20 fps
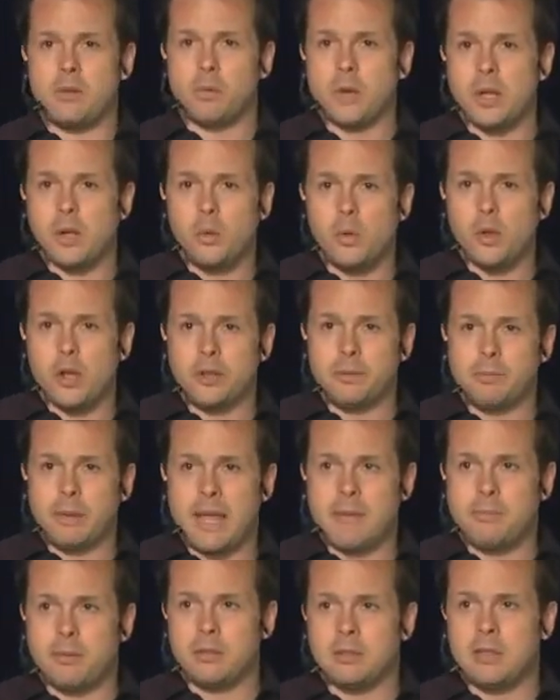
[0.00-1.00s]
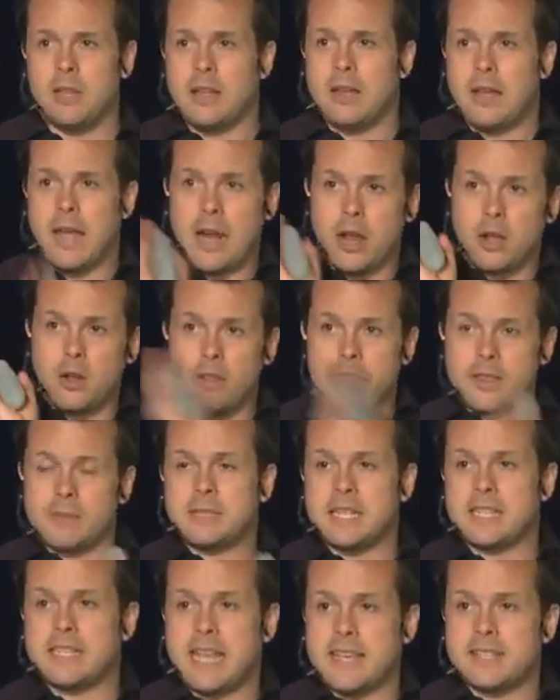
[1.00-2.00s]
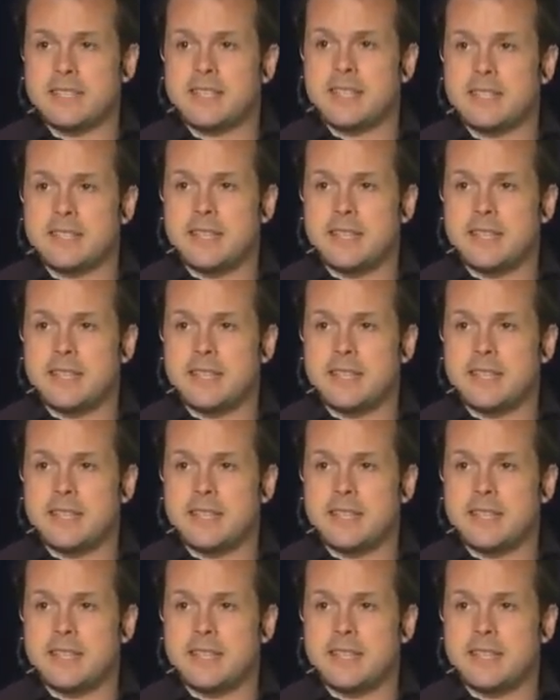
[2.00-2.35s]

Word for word: real world people, and I got them to test the